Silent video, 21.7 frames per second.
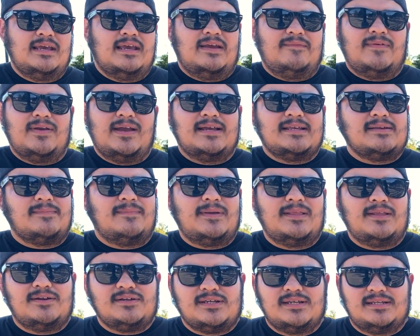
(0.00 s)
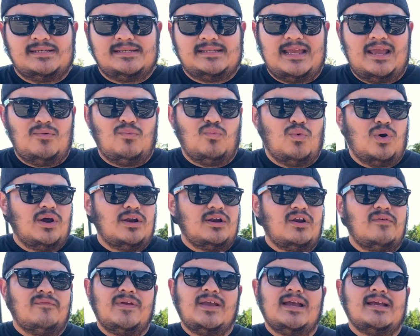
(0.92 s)
If you guys have been there since day one,
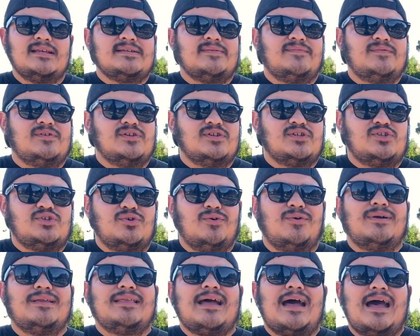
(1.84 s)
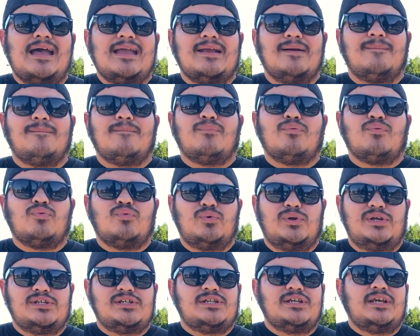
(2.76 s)
or if you guys have just joined, I
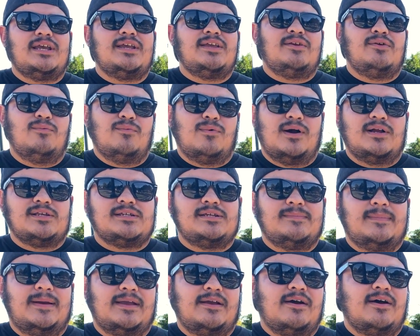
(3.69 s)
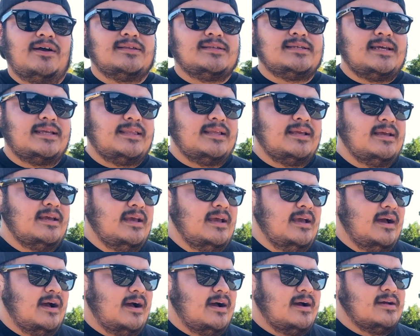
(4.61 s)
appreciate you watching my content.
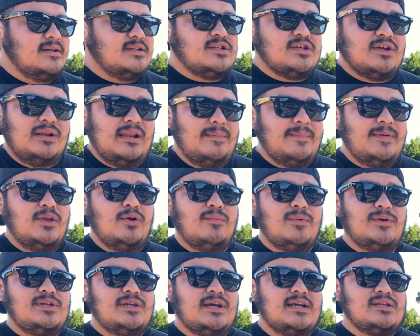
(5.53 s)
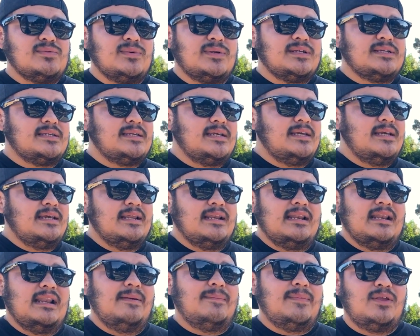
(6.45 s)
So let me know what you guys want to see.
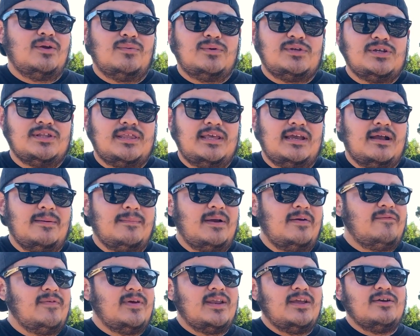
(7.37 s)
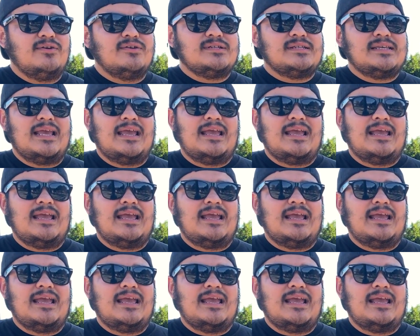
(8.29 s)
Let me know what you think of my videos.